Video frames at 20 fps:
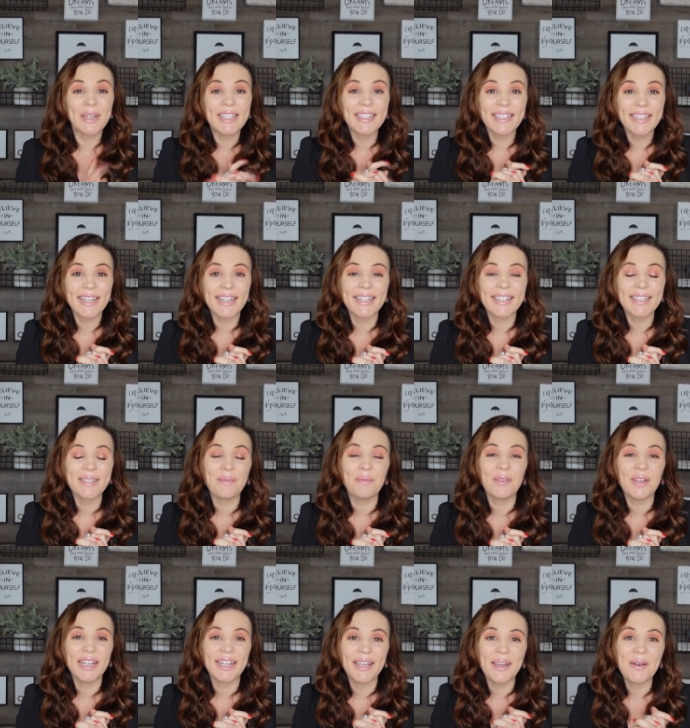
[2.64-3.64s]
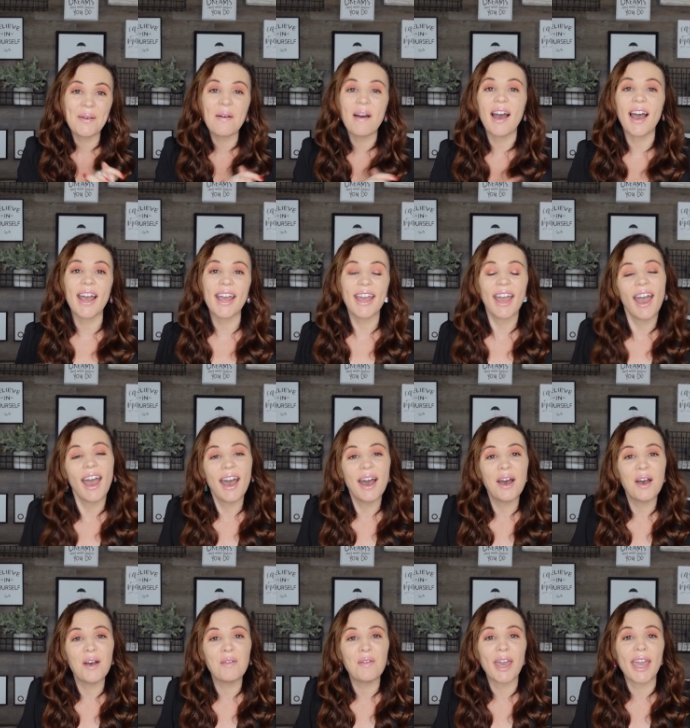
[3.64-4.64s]
in today's video I
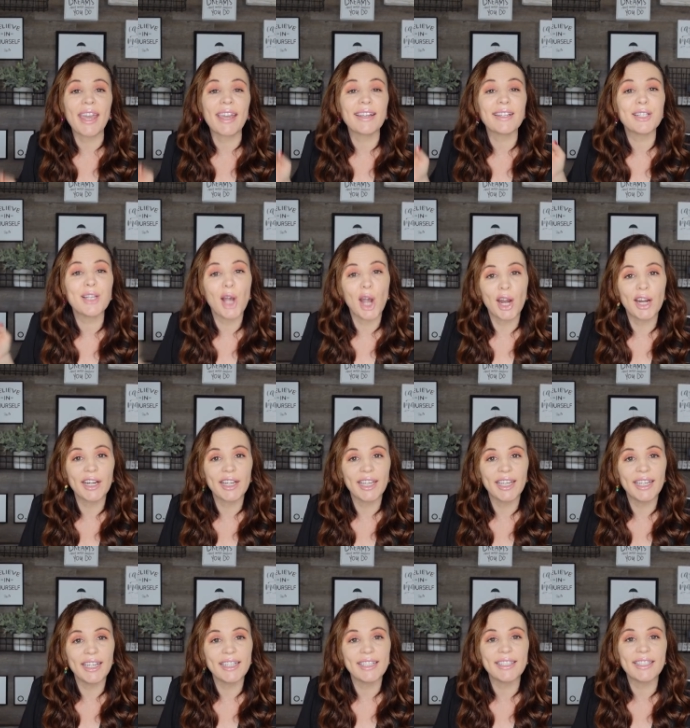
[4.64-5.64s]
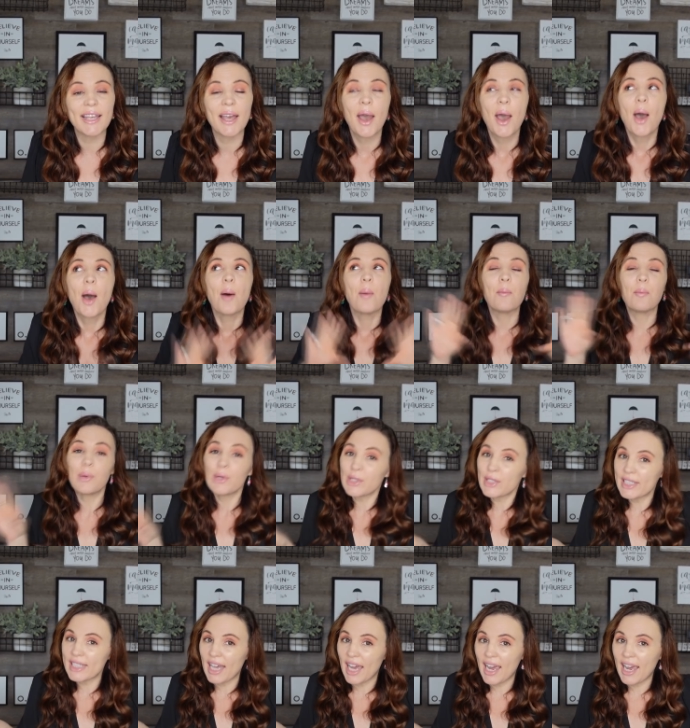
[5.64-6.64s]
have a Target
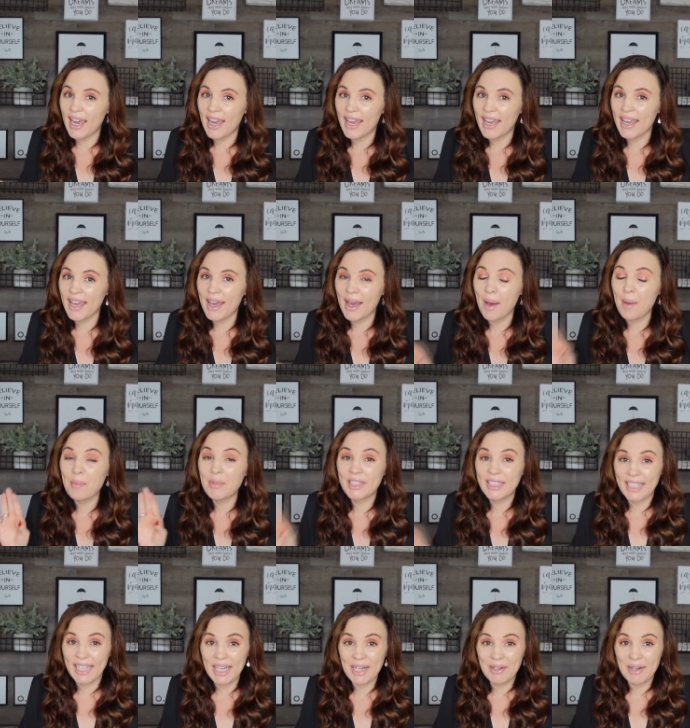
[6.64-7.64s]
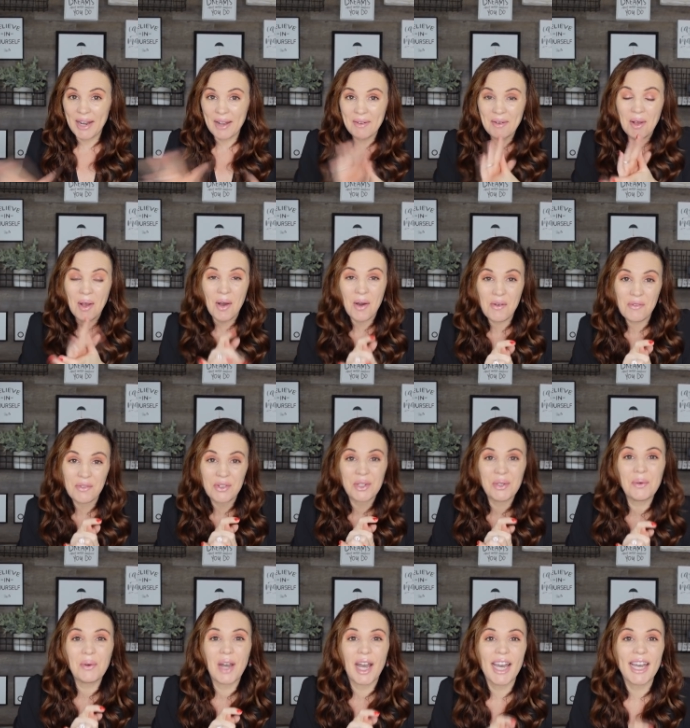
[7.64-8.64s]
Bullseye playground haul for
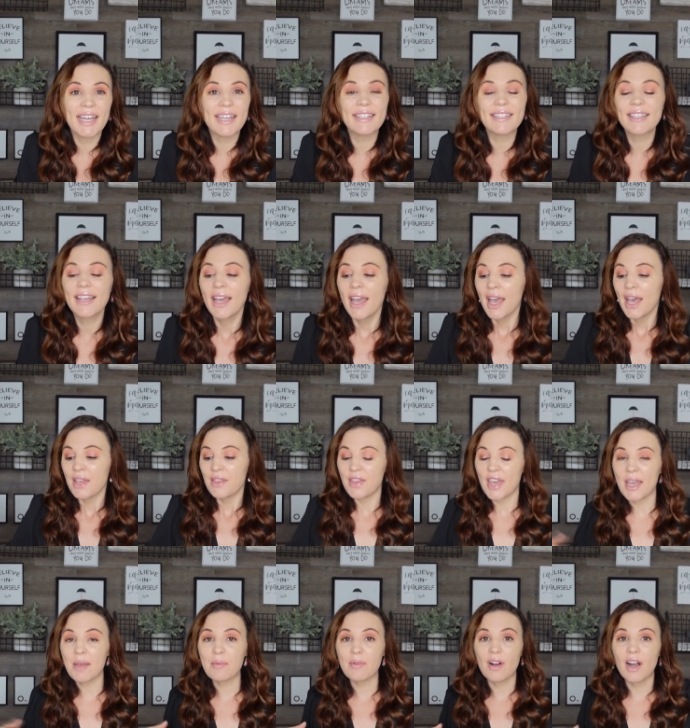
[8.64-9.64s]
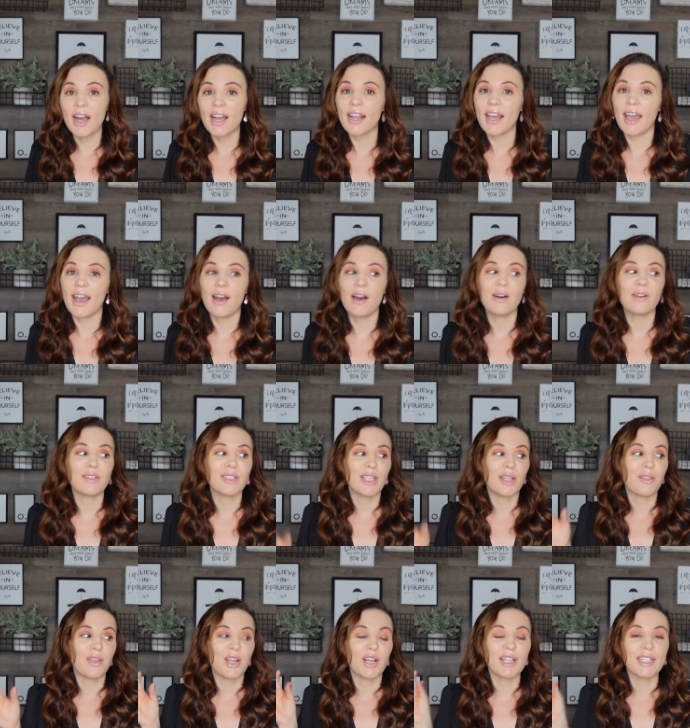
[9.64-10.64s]
you guys. They brought out
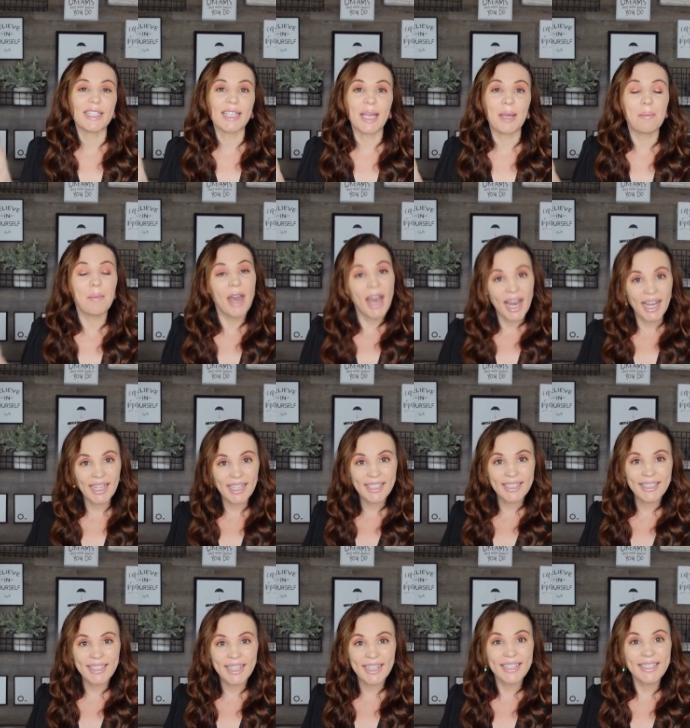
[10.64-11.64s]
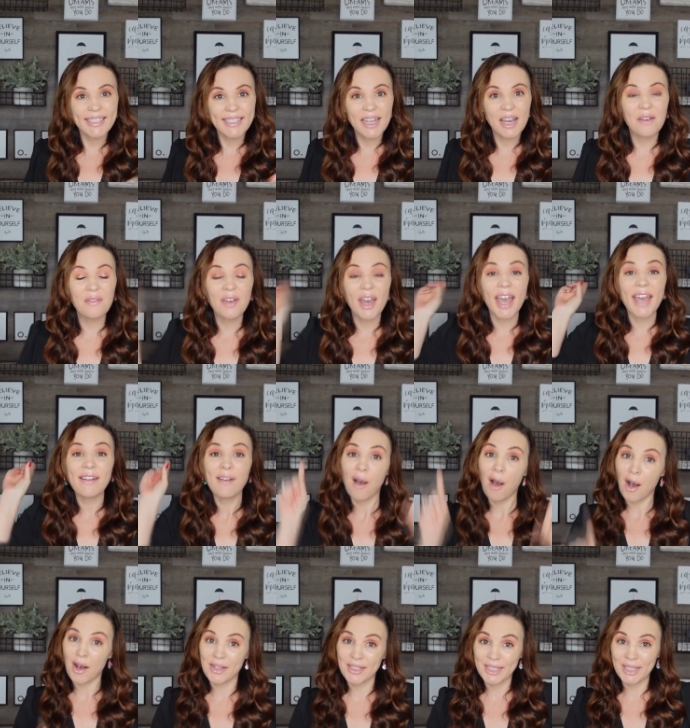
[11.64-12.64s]
their St. Patty's Day stuff and
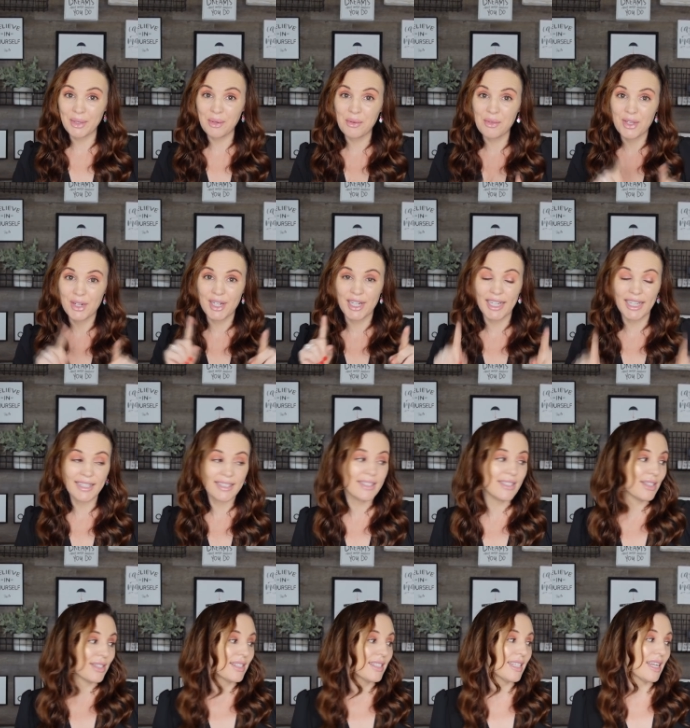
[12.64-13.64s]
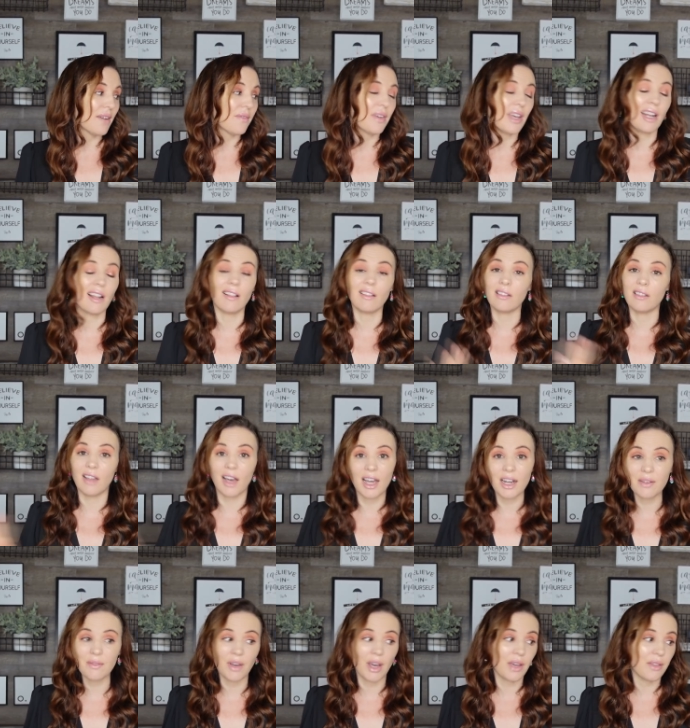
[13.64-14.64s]
also their Easter stuff and a
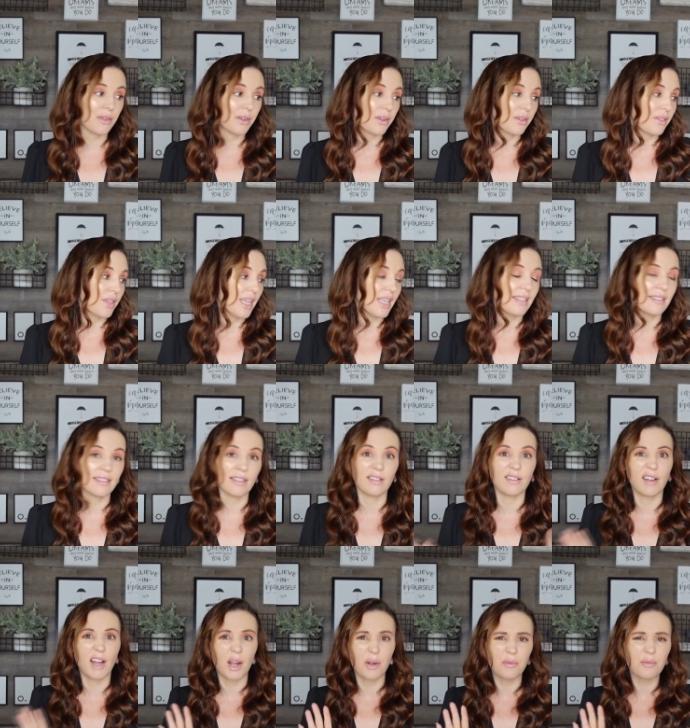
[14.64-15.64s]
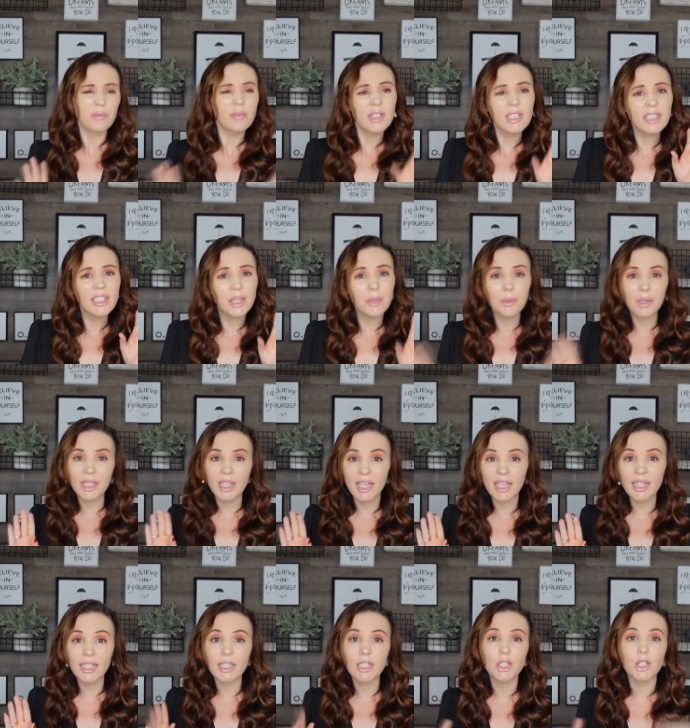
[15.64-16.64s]
lot of other things that are not really
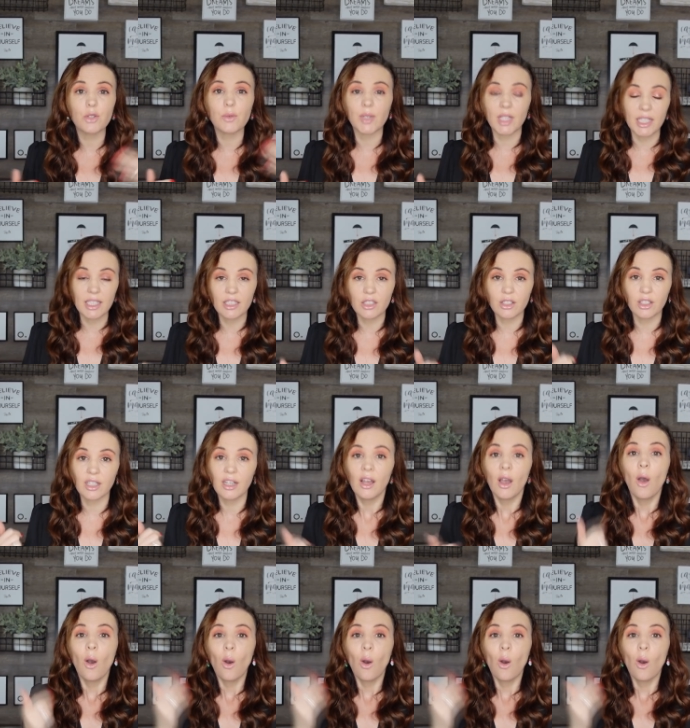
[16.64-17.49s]
related to Easter